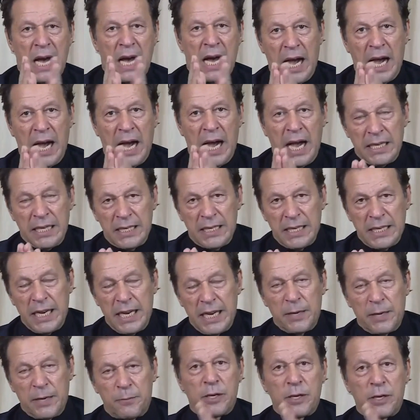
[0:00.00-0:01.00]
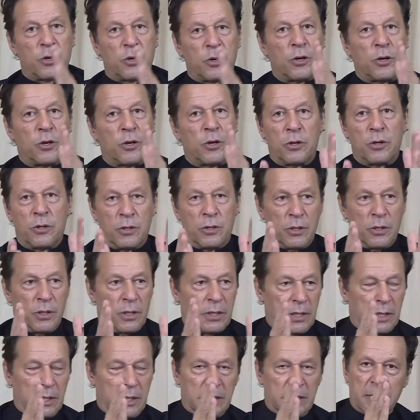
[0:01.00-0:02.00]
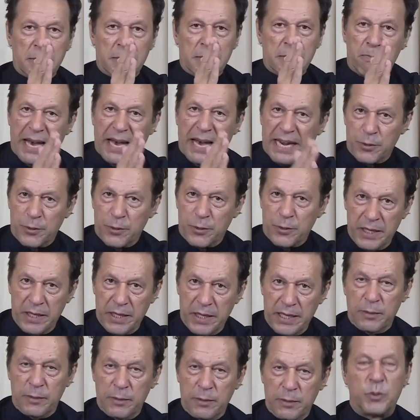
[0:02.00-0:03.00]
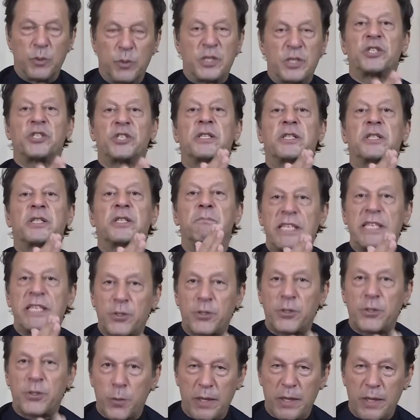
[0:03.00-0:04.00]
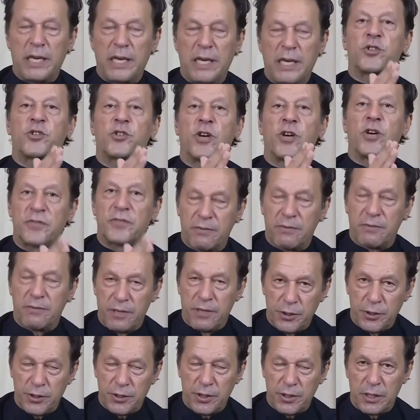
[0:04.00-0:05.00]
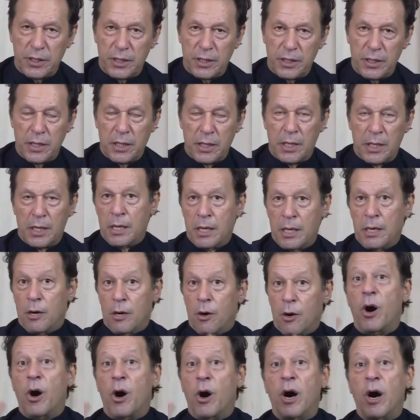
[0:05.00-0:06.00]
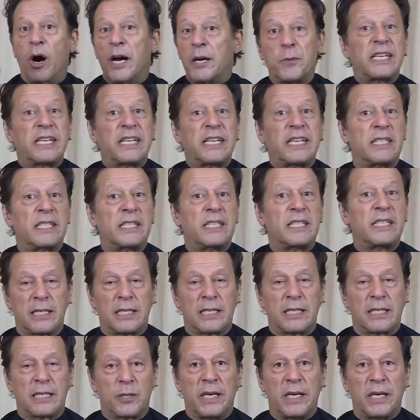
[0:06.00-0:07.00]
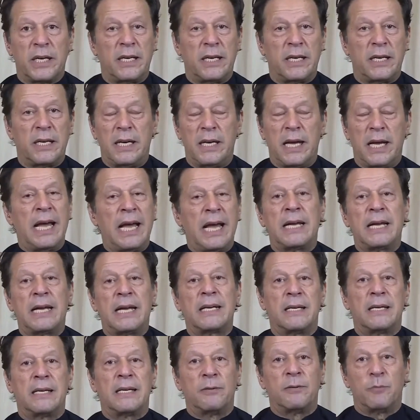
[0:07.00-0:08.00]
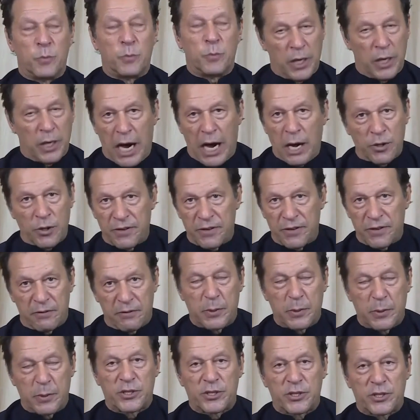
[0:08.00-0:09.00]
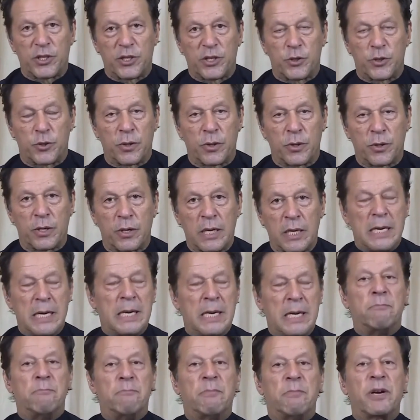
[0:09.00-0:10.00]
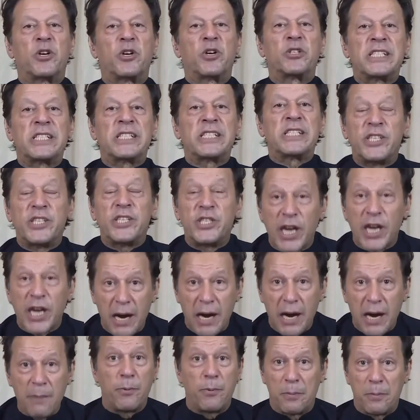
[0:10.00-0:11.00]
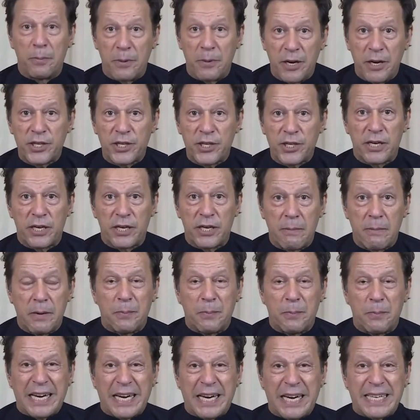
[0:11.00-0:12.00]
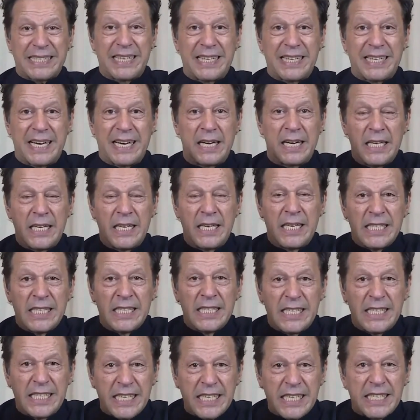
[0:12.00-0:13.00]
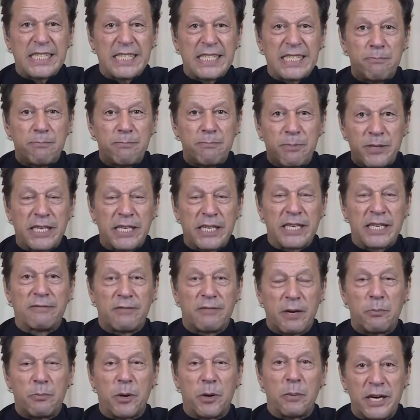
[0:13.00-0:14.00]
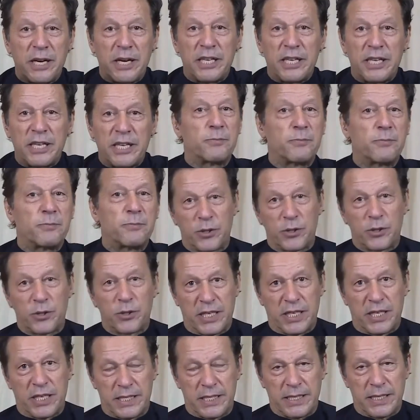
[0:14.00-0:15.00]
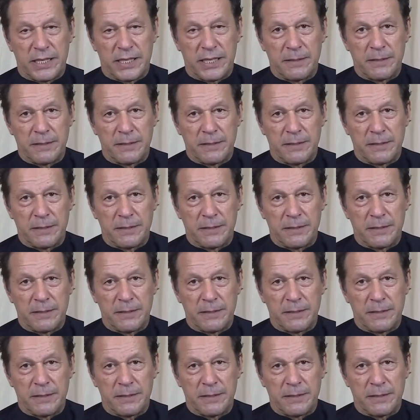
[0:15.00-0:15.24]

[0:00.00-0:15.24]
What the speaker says: Either it will go the ballot way, which is the peaceful way, a soft revolution, or it will take the other way and out of everyone's control. Because it's a young population. Remember, Pakistan, 60% of our population is below 30.